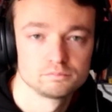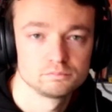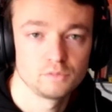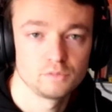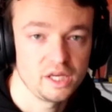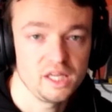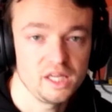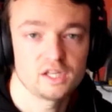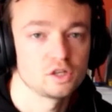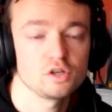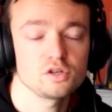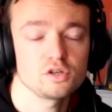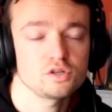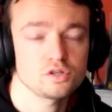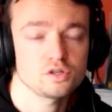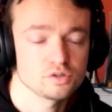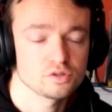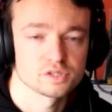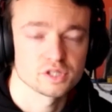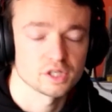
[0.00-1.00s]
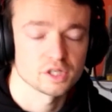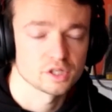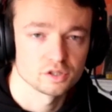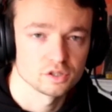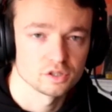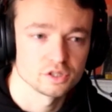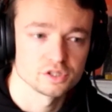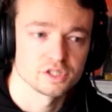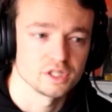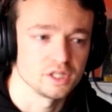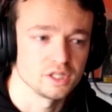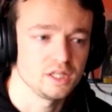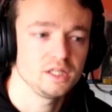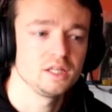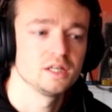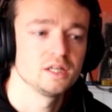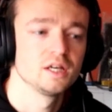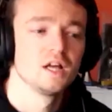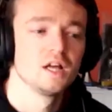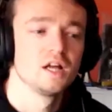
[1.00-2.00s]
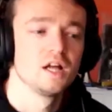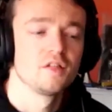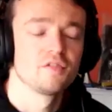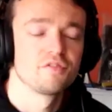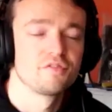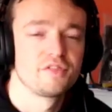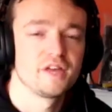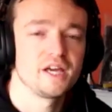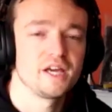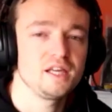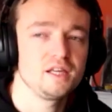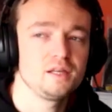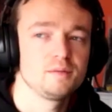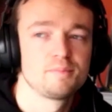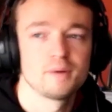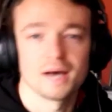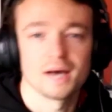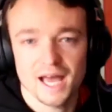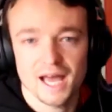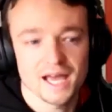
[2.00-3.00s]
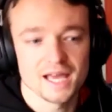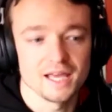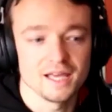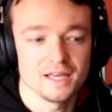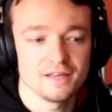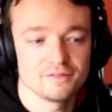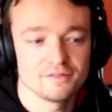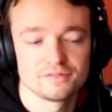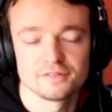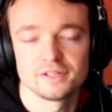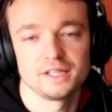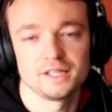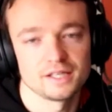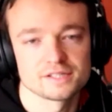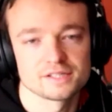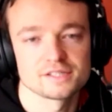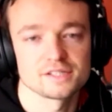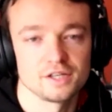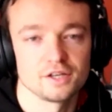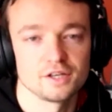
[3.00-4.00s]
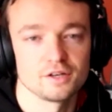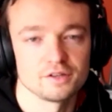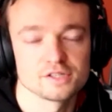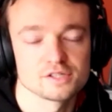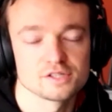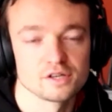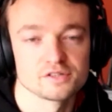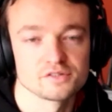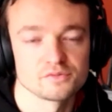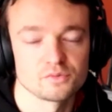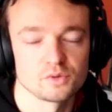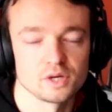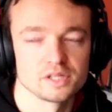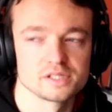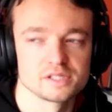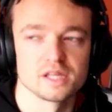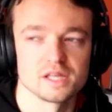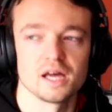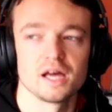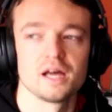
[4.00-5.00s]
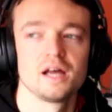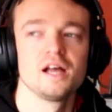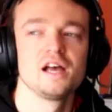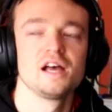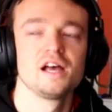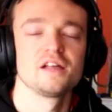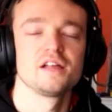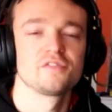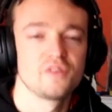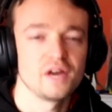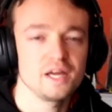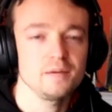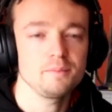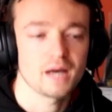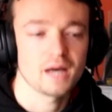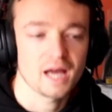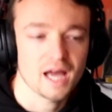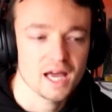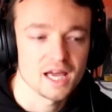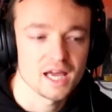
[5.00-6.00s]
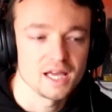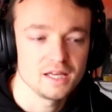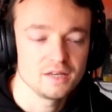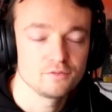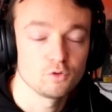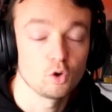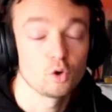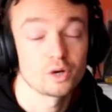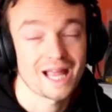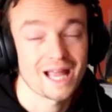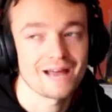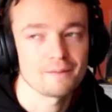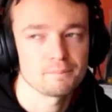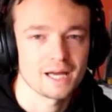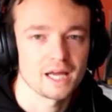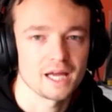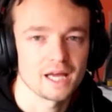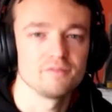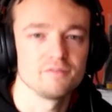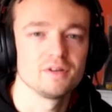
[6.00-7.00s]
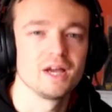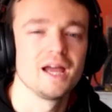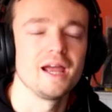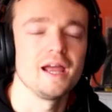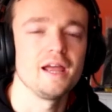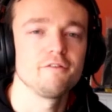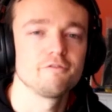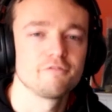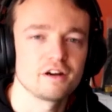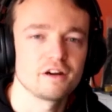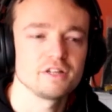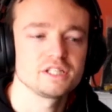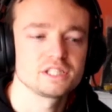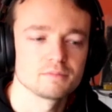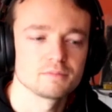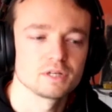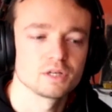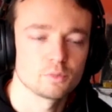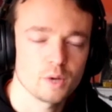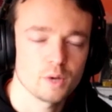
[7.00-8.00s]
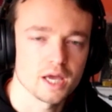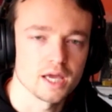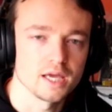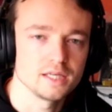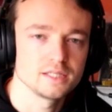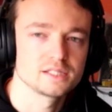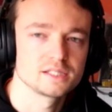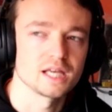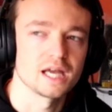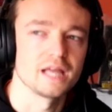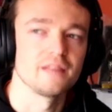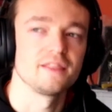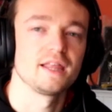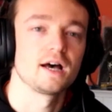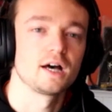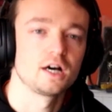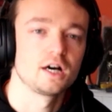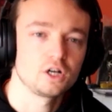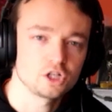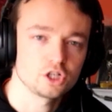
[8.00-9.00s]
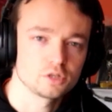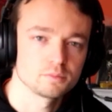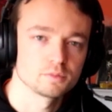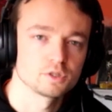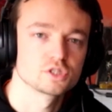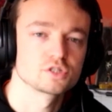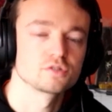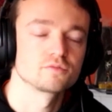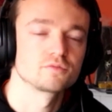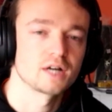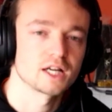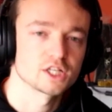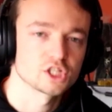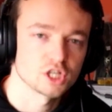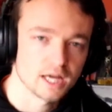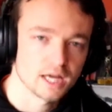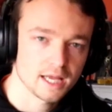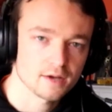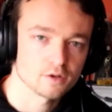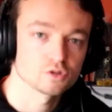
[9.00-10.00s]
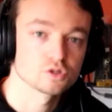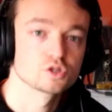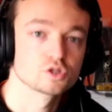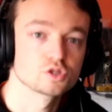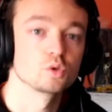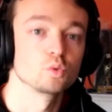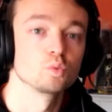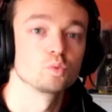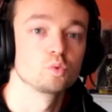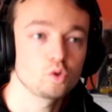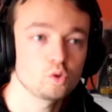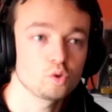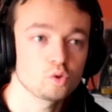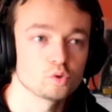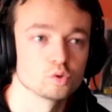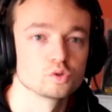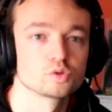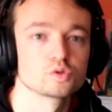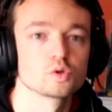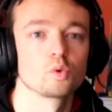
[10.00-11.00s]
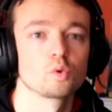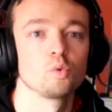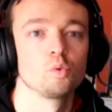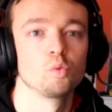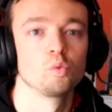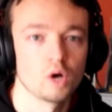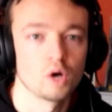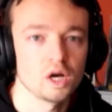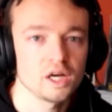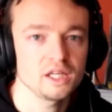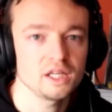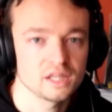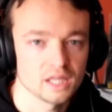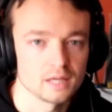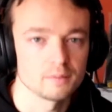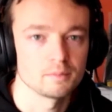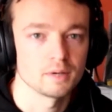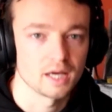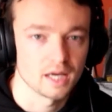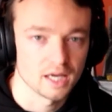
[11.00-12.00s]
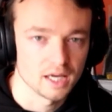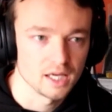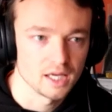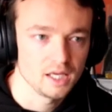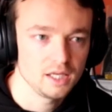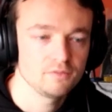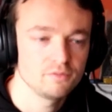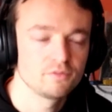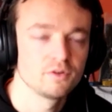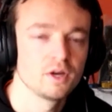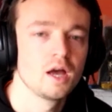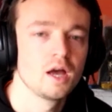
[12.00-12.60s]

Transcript: ecological psychology, they behave, yes, I know there's lots of words there, they behave or can behave in very similar ways, and their arguments and rationales towards why they behave